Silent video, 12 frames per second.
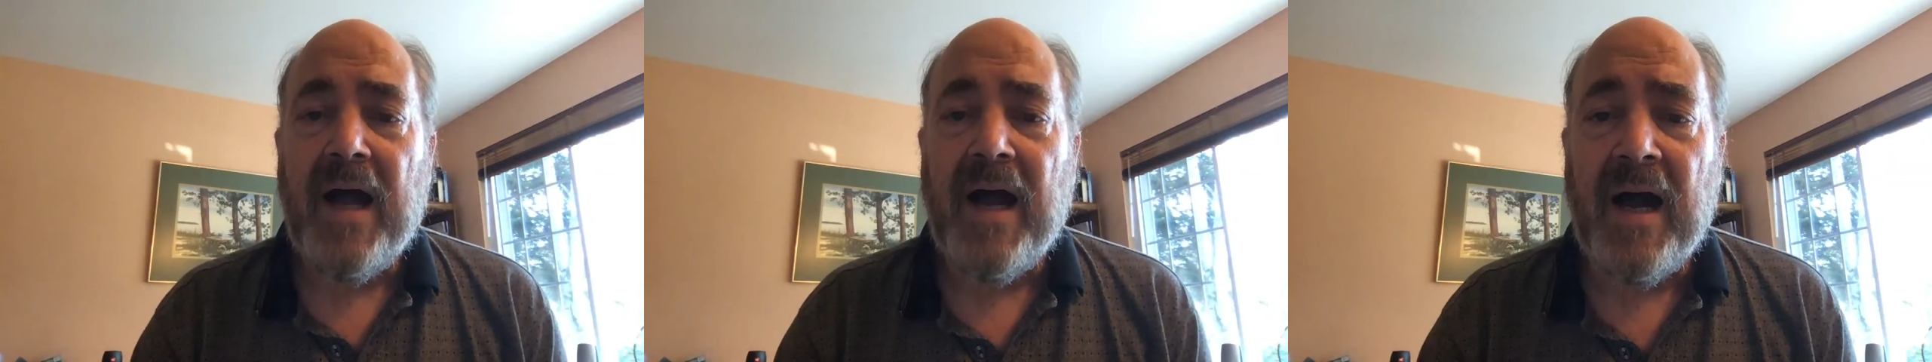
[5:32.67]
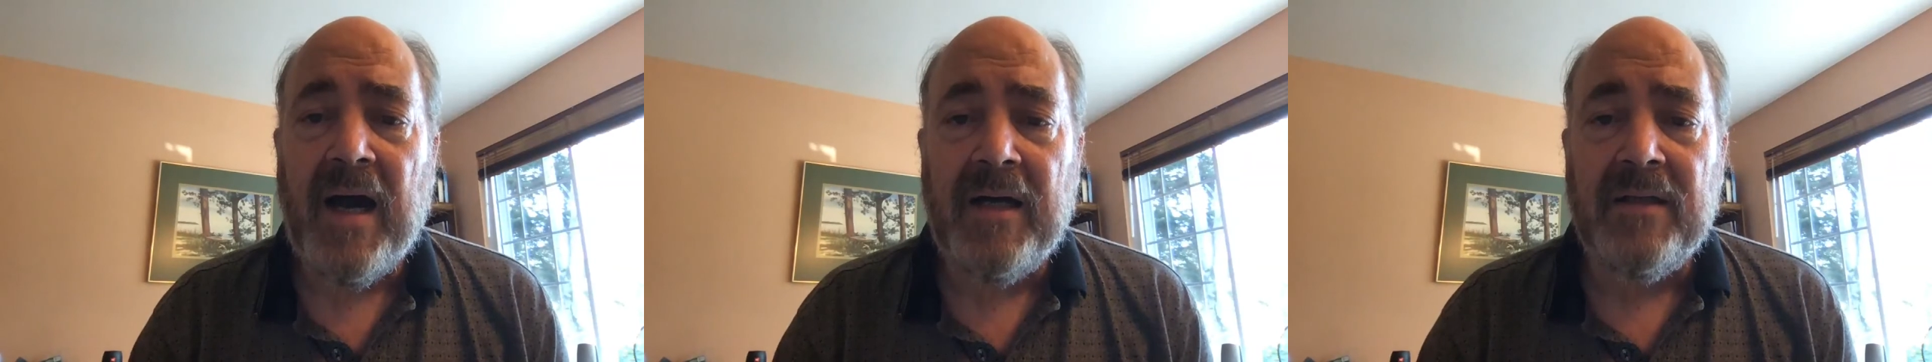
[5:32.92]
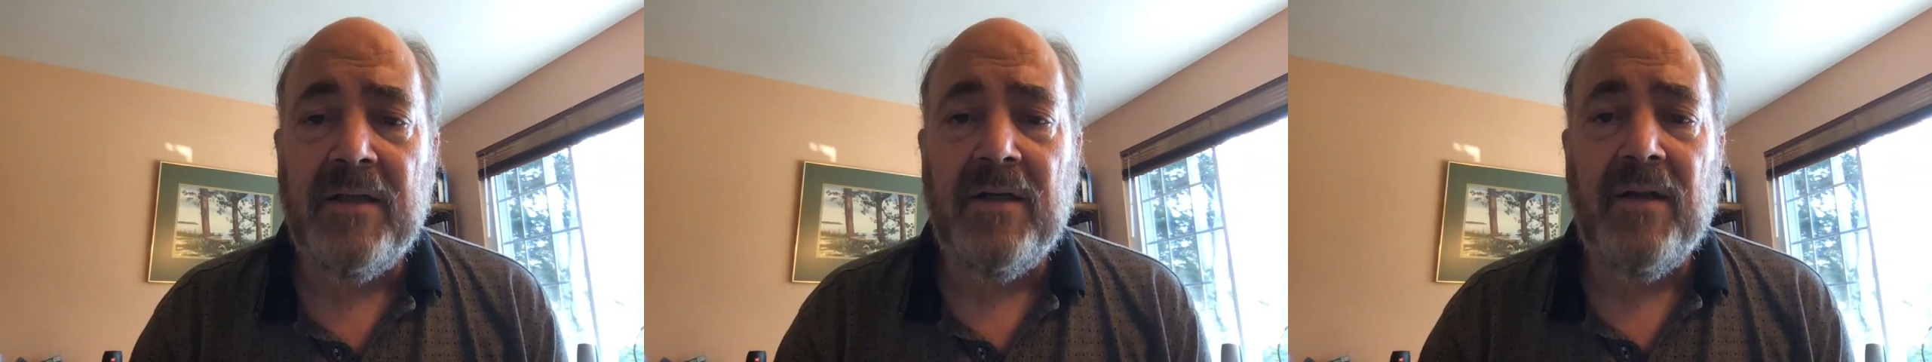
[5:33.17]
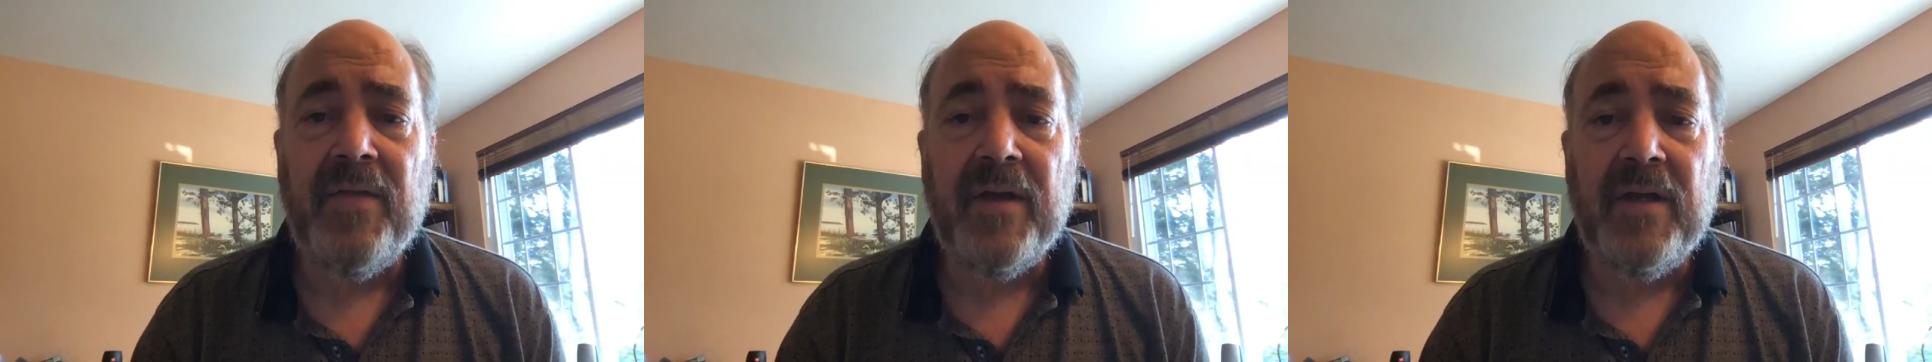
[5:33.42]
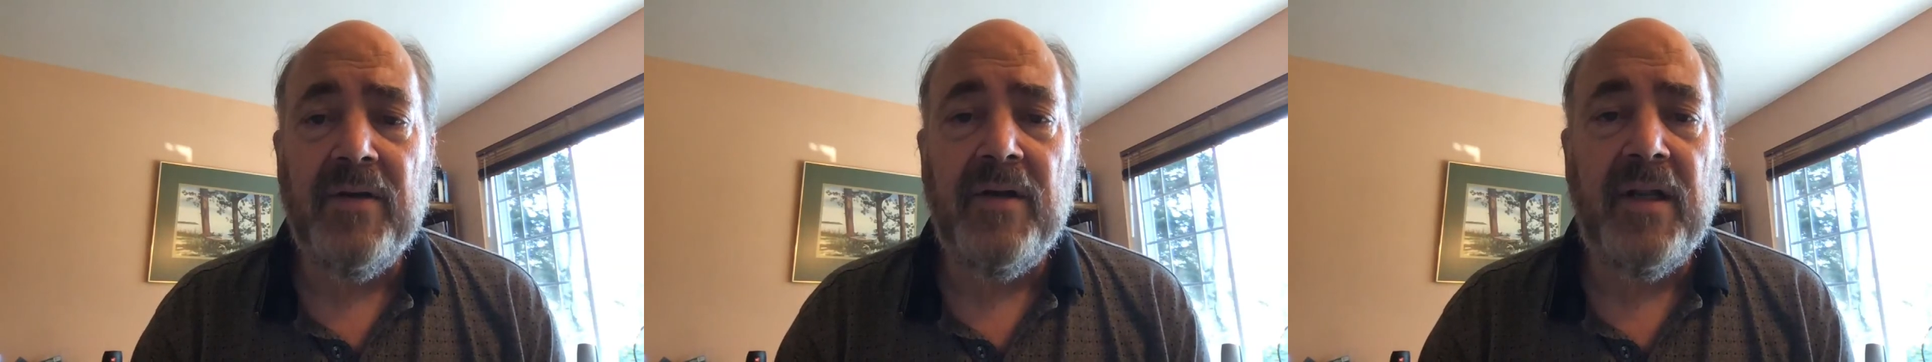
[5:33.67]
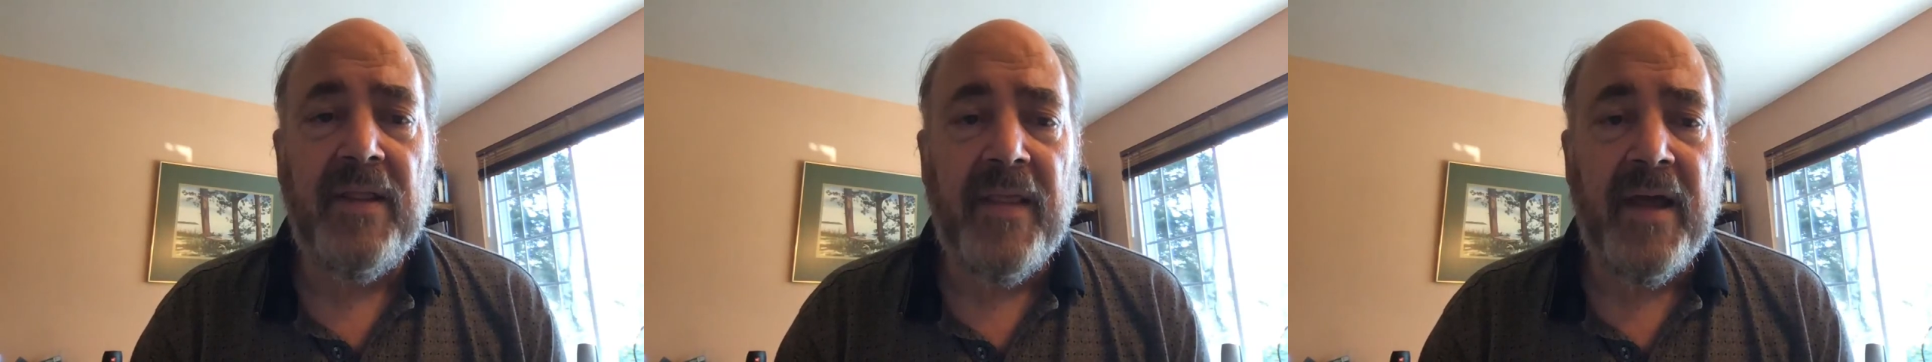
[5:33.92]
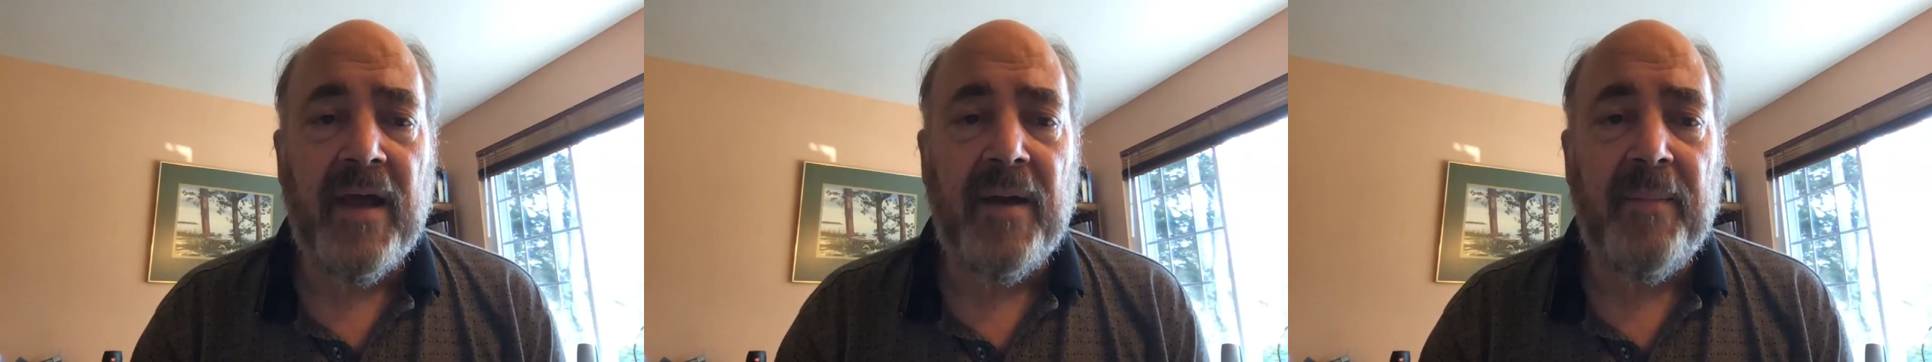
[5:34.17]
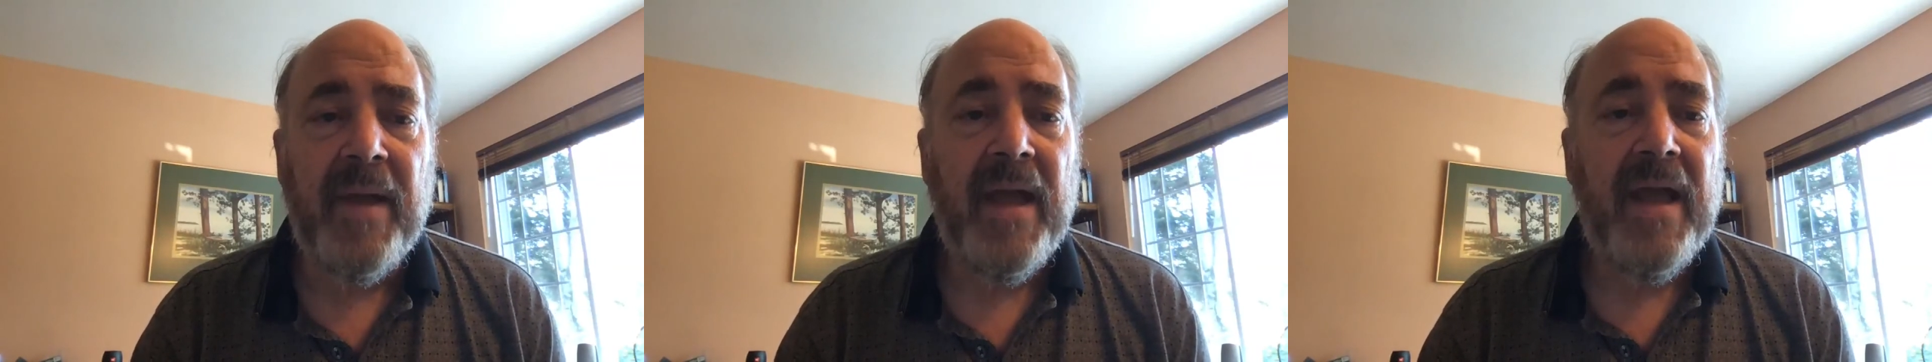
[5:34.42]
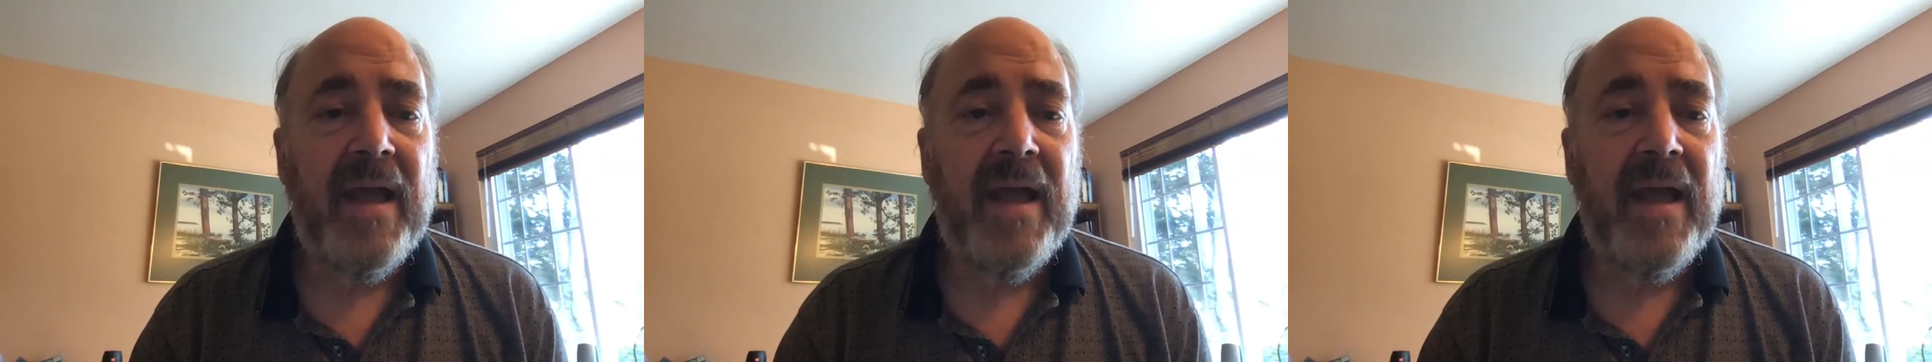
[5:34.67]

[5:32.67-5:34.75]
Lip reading: honor the good in them